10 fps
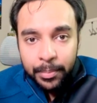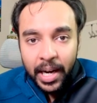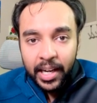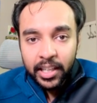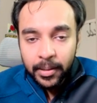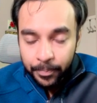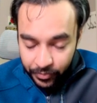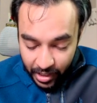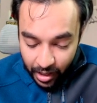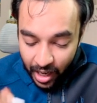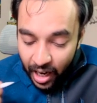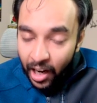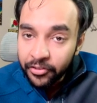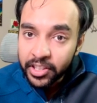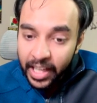bracket.
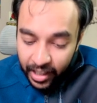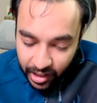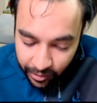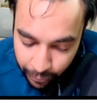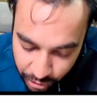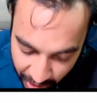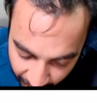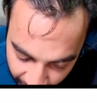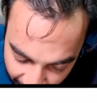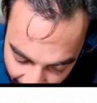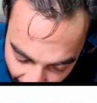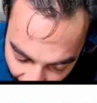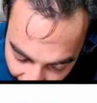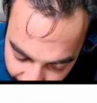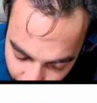After that, if you check,
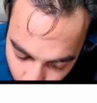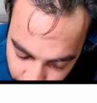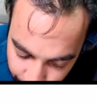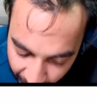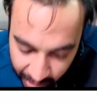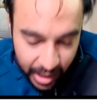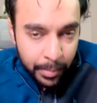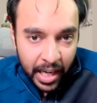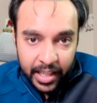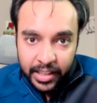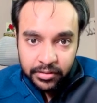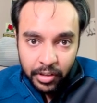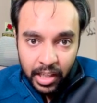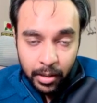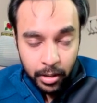I close my curly bracket as well.
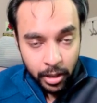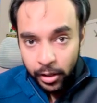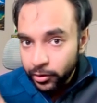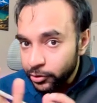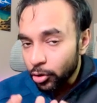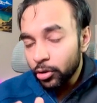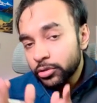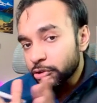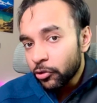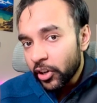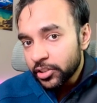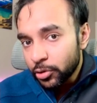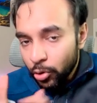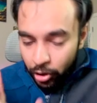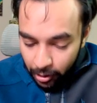So, so far so
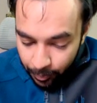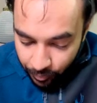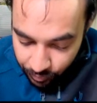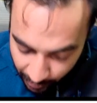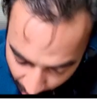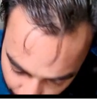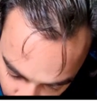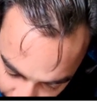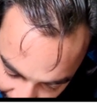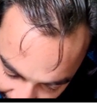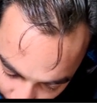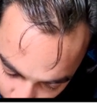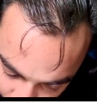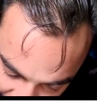good. Move ahead now.